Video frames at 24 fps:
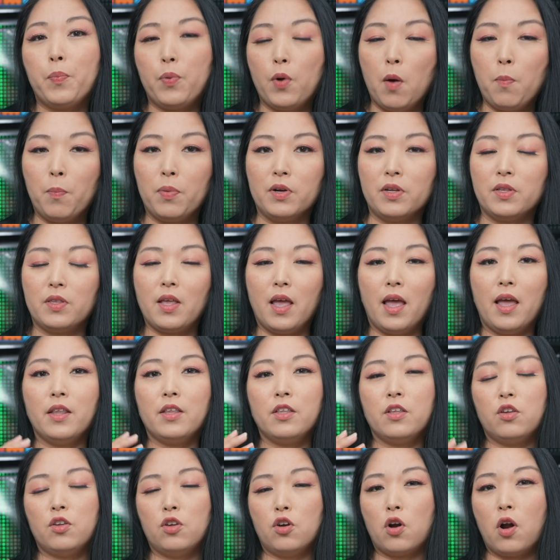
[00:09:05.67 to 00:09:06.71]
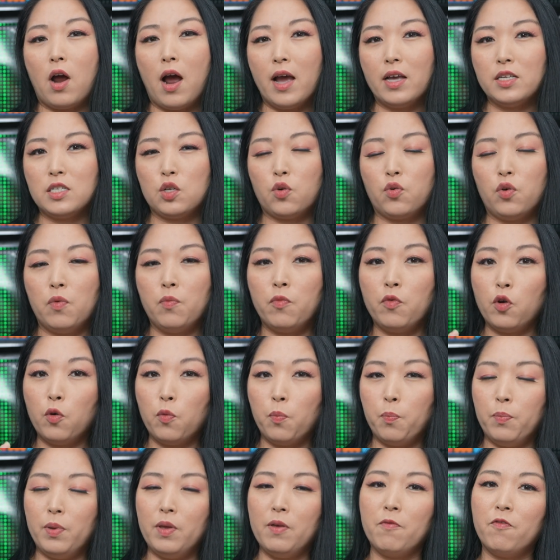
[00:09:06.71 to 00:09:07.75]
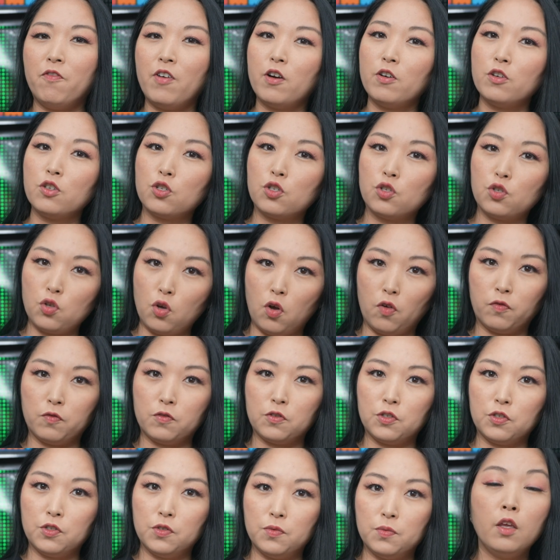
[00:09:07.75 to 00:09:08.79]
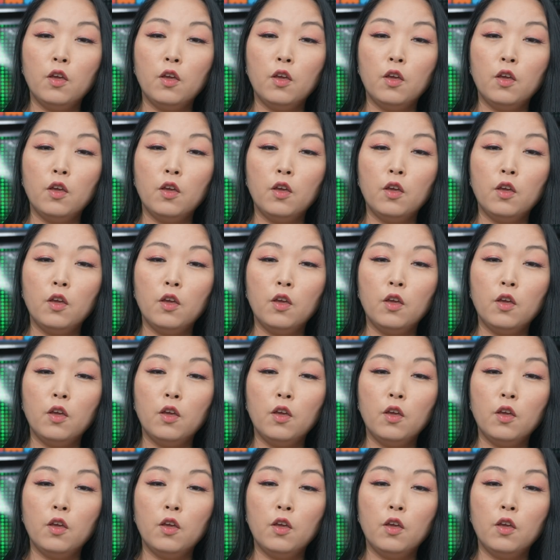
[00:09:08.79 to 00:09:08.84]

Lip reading: properly and your ice cream will be very soft.